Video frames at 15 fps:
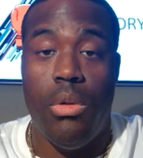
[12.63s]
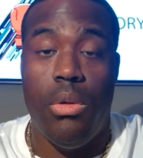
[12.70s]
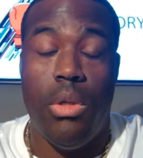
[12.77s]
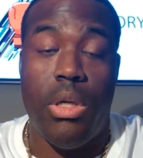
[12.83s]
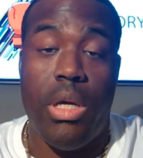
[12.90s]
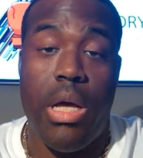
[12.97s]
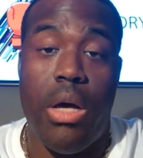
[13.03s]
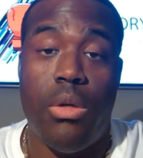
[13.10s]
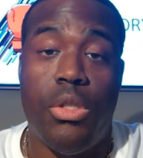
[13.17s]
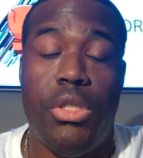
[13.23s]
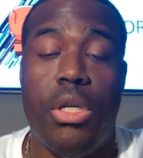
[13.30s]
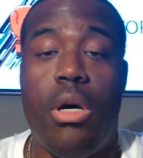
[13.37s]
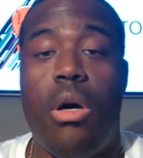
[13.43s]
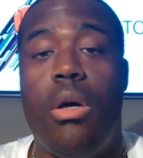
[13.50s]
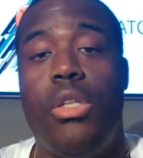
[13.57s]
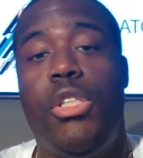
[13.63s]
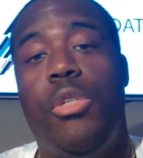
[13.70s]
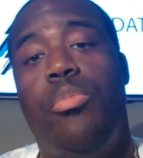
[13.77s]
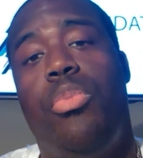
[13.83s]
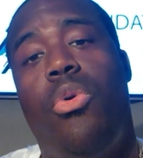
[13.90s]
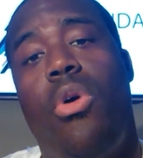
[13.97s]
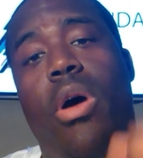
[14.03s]
Look out, y'all. It's
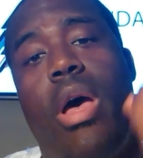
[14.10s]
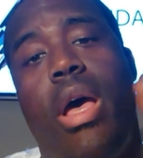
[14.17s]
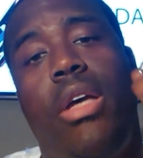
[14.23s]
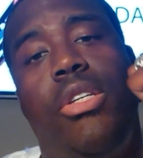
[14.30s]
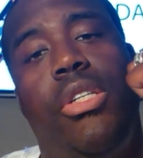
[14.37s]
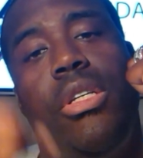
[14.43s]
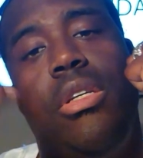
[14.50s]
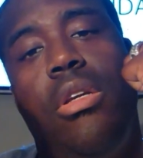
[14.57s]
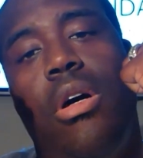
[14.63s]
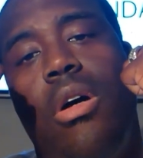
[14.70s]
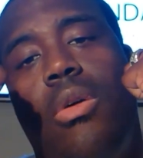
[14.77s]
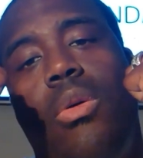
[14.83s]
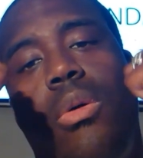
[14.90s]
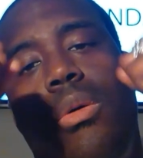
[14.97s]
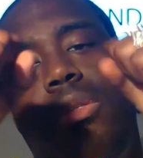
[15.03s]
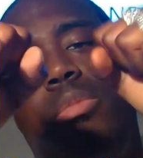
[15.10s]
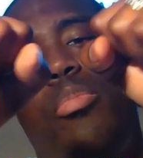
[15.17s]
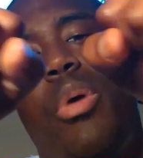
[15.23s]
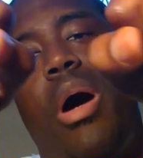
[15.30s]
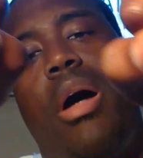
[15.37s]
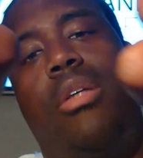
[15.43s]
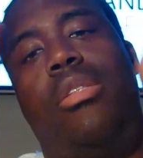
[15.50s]
your boy Ashy Knuckles
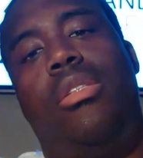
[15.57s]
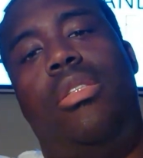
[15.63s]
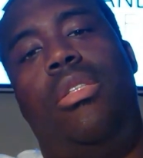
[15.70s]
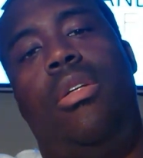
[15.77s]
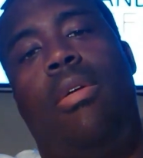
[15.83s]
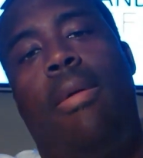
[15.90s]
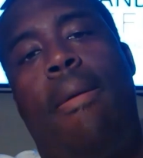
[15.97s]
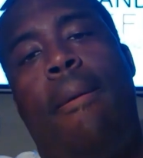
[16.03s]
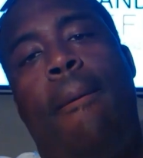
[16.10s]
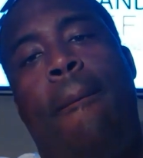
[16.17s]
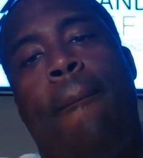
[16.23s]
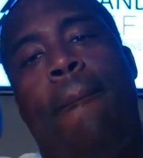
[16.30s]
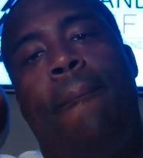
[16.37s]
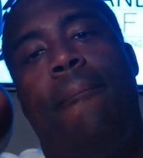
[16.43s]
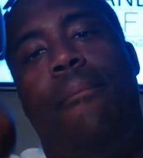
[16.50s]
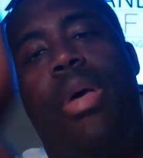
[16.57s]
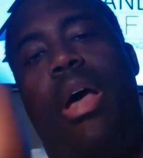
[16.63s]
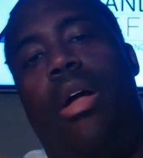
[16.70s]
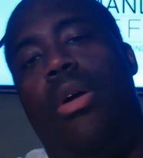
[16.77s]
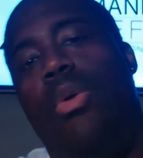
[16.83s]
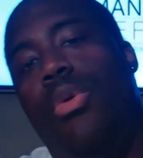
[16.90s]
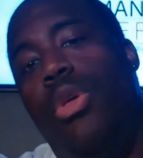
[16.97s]
Boxing.
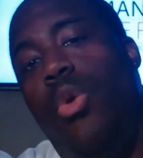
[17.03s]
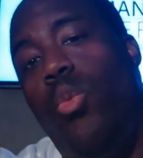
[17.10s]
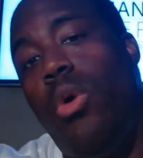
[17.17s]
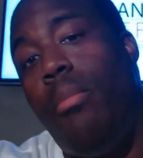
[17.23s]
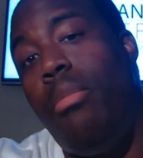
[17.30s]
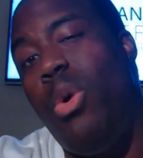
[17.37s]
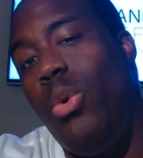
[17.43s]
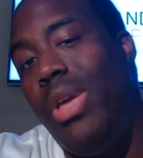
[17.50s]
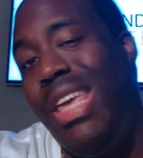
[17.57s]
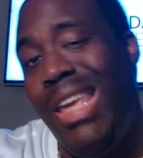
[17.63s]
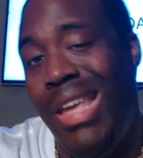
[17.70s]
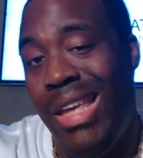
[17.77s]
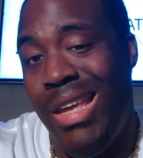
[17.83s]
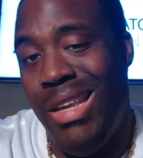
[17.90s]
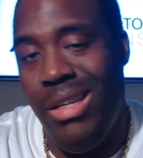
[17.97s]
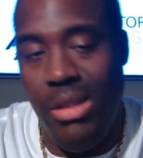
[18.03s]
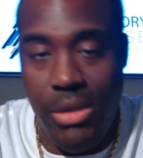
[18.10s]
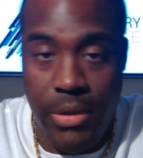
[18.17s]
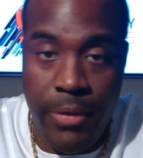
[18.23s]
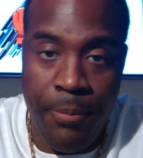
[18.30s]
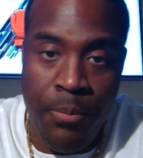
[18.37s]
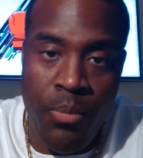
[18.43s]
Back on you one more again.
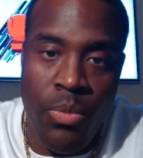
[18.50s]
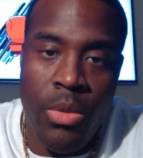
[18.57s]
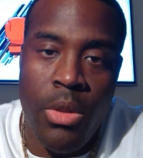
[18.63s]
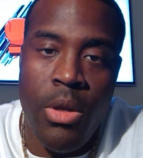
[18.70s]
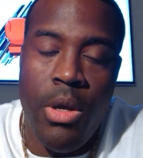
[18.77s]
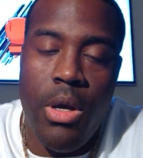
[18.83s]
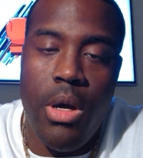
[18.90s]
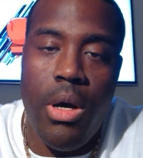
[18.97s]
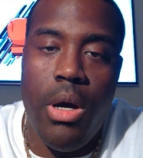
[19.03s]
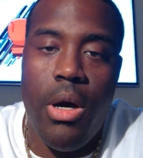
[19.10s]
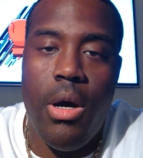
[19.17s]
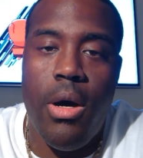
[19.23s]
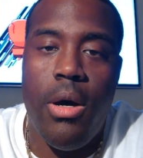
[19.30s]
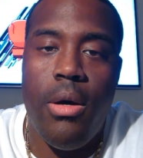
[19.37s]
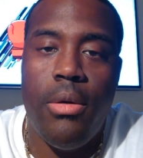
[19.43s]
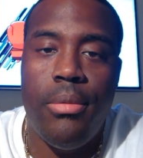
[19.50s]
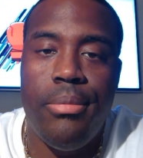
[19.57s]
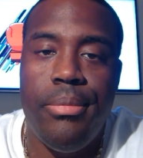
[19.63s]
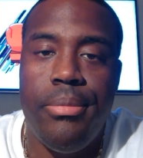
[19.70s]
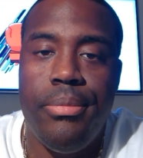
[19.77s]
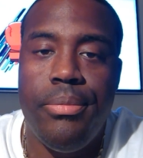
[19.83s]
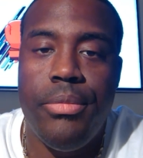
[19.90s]
Uh,
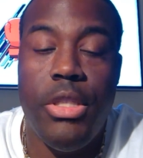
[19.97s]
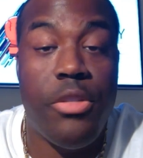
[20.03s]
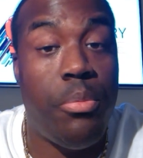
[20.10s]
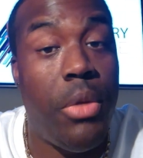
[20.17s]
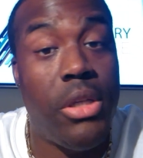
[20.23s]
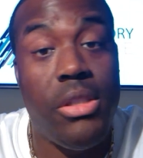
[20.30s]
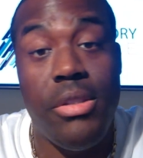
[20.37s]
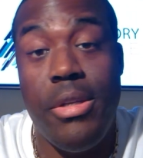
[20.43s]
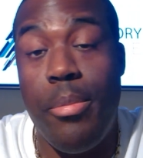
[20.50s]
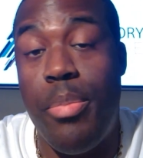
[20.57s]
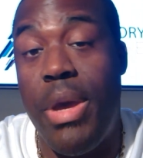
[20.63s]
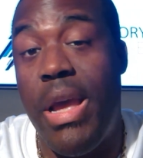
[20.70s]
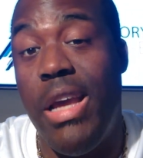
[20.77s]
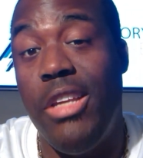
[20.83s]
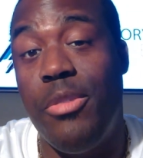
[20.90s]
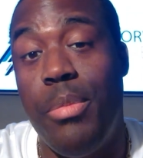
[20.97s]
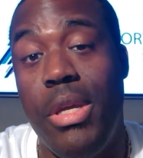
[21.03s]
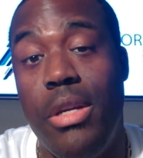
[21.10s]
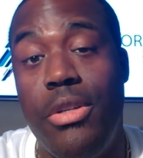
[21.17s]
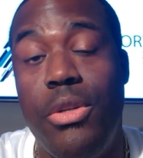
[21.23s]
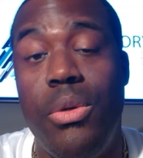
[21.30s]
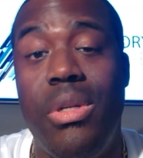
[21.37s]
as much as it pains me
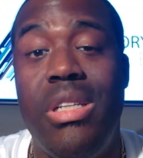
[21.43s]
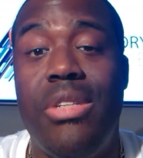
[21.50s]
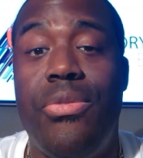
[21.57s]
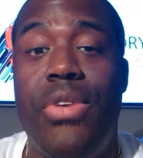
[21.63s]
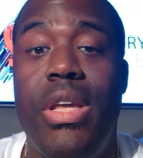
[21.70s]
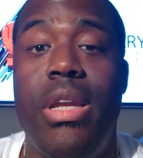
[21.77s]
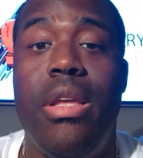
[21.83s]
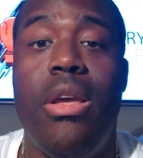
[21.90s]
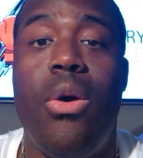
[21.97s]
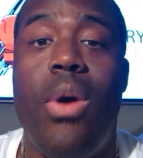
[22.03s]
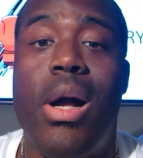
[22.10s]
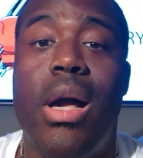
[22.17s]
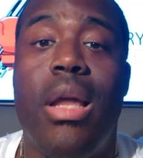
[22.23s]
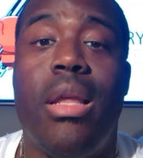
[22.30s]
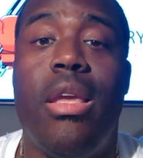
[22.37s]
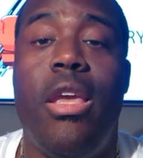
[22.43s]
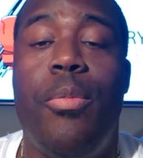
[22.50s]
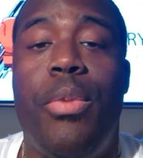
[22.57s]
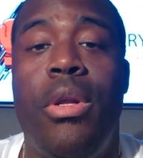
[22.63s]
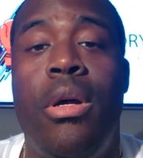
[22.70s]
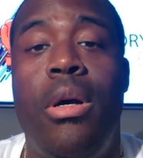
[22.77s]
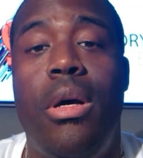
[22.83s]
to do this video, I got to
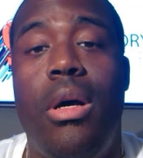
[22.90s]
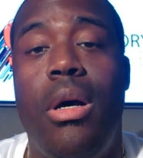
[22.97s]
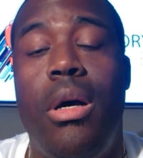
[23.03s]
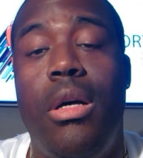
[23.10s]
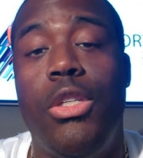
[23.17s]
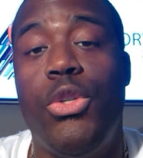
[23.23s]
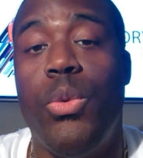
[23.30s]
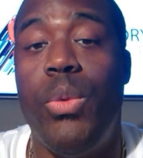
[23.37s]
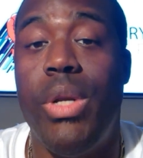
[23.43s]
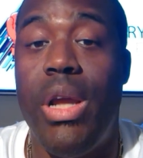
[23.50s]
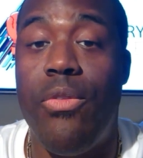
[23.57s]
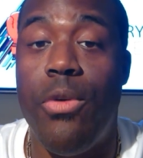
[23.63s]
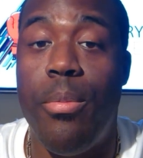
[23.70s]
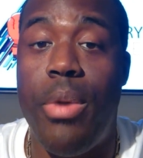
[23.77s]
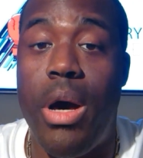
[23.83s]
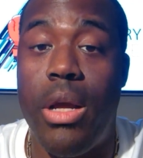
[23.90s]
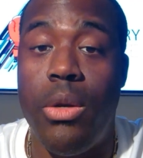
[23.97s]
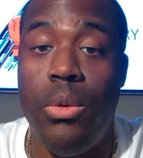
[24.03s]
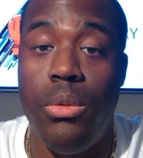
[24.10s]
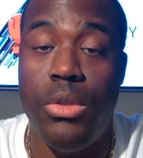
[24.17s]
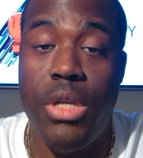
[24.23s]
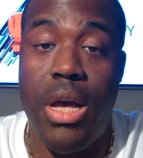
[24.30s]
keep it one hundred with everybody
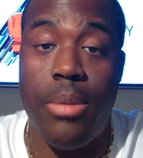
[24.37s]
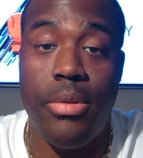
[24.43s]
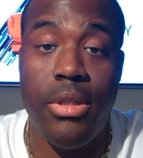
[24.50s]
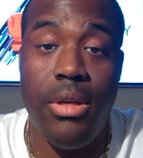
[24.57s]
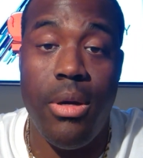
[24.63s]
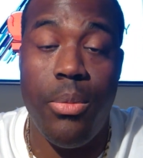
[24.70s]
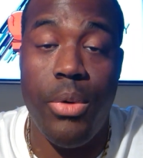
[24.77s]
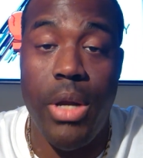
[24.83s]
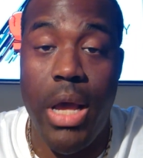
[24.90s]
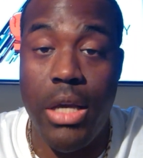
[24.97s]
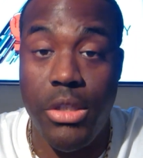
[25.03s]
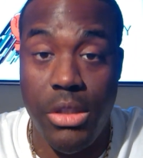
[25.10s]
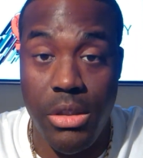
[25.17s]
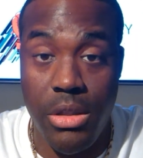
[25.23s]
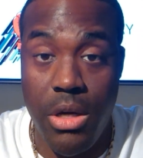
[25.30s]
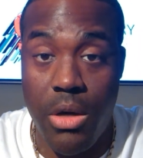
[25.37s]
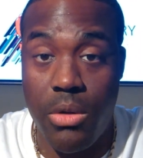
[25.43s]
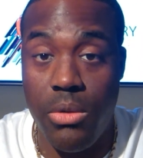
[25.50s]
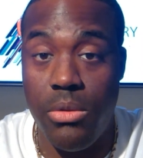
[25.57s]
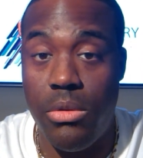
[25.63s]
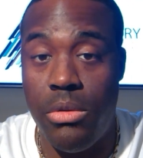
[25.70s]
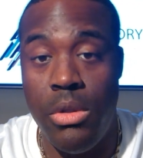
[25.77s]
who chops it up with Ashy
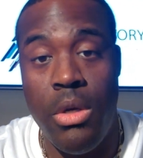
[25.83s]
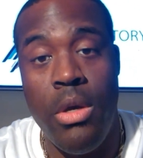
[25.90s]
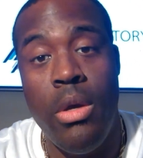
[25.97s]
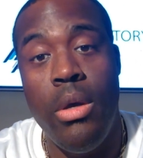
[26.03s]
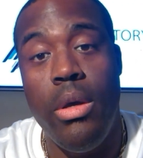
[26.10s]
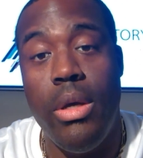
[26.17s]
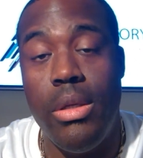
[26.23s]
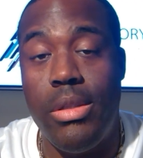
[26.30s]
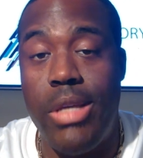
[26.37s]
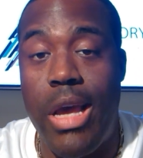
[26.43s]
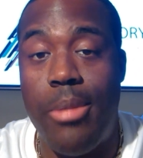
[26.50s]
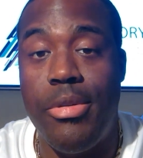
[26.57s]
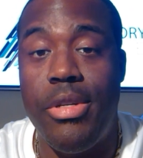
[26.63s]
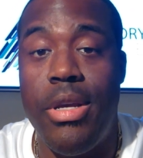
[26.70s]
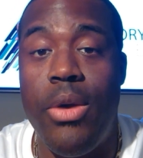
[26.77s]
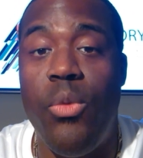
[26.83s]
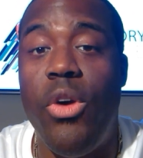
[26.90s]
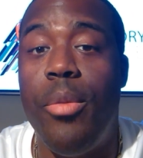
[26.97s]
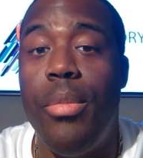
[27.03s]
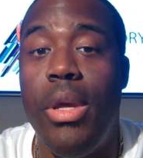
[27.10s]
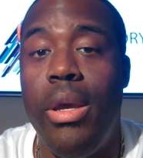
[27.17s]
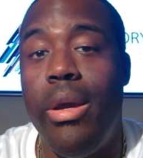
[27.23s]
Knuckles and taps in
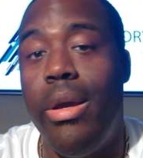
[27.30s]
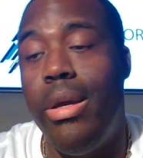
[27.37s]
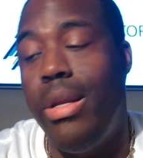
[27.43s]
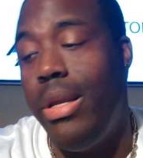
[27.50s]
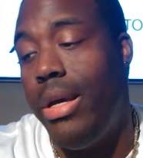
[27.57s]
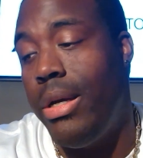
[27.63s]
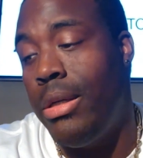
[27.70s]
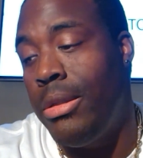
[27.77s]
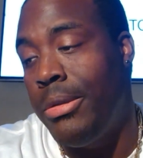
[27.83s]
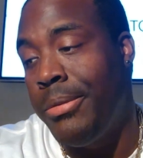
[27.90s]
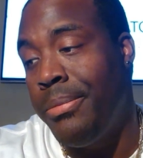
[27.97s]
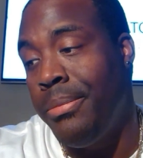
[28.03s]
with me here and there.